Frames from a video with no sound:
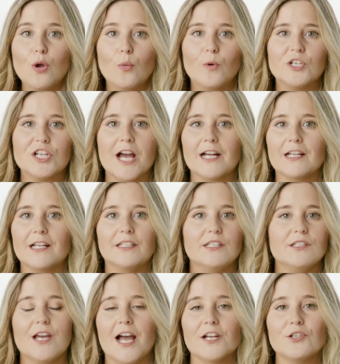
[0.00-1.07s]
which actually,
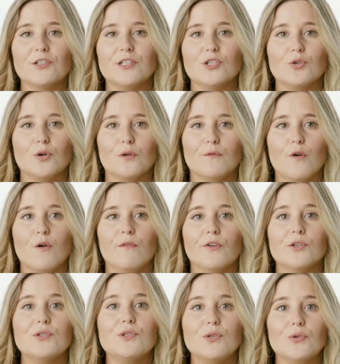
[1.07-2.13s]
actually drove over
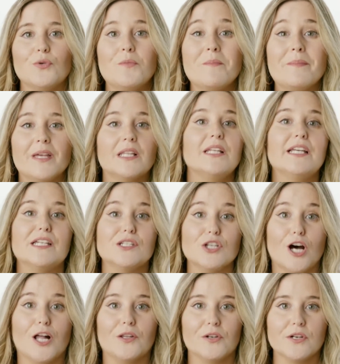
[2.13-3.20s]
$2 million
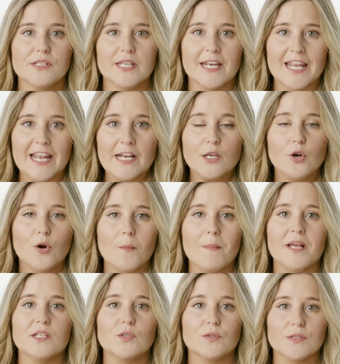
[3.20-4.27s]
in
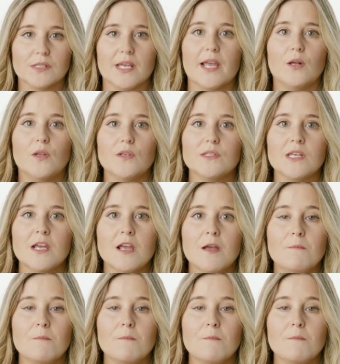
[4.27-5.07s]
incremental sales